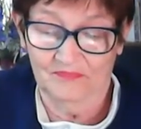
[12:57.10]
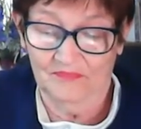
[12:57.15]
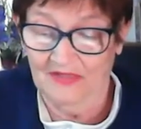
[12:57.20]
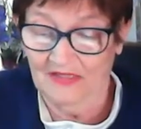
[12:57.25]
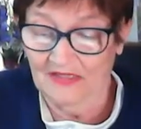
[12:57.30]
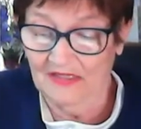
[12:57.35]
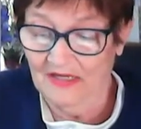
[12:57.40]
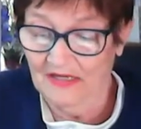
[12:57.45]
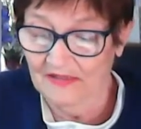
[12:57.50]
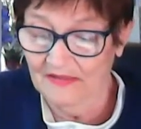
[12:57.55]

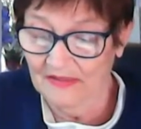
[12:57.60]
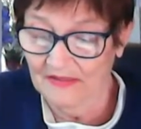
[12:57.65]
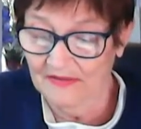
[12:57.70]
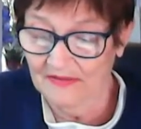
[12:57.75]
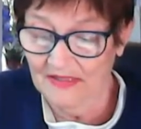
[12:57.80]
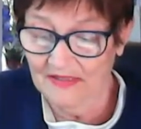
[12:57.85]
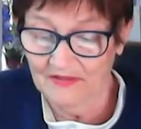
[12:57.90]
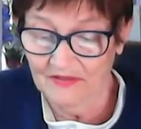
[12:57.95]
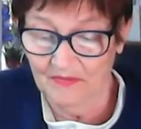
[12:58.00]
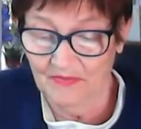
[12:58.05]
And I think
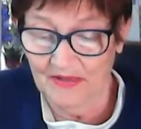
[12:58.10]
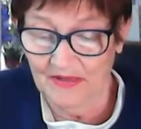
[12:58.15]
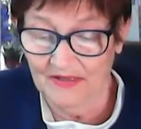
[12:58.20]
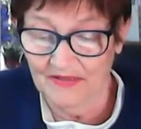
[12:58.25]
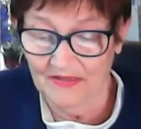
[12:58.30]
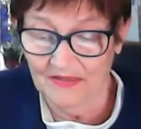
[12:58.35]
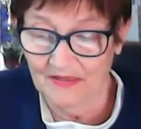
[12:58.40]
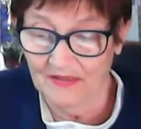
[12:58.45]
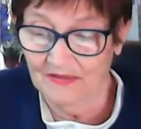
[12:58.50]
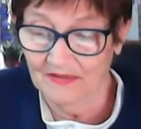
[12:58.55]
that's
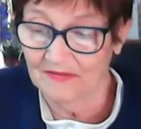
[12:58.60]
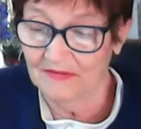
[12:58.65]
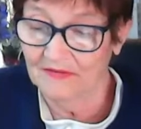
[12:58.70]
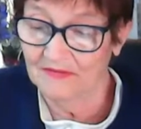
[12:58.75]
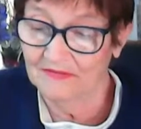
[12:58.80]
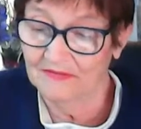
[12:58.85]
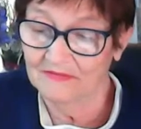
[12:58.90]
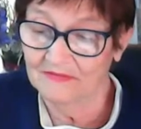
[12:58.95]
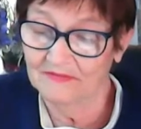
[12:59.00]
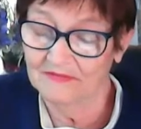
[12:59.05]
about it.
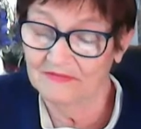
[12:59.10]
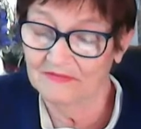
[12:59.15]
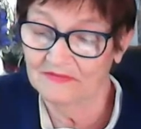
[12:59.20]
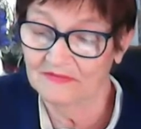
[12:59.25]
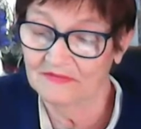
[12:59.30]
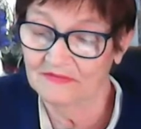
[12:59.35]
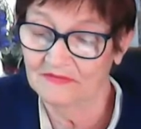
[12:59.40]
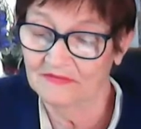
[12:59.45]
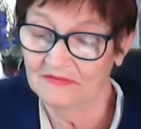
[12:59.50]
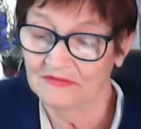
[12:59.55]

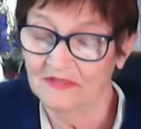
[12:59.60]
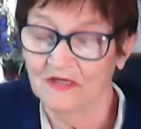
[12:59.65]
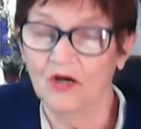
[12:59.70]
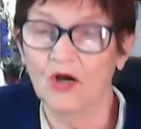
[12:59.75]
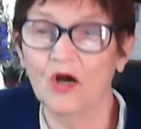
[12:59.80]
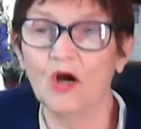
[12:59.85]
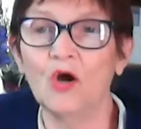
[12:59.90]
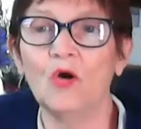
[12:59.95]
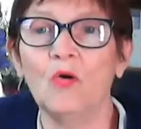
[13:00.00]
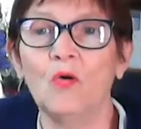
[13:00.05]

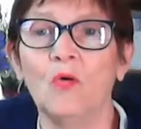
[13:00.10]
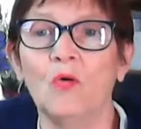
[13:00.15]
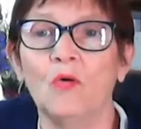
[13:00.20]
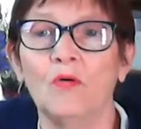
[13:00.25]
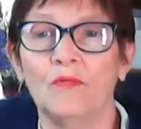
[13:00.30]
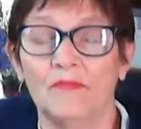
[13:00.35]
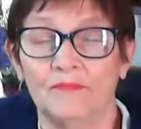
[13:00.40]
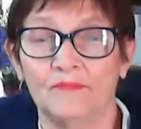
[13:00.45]
Oh,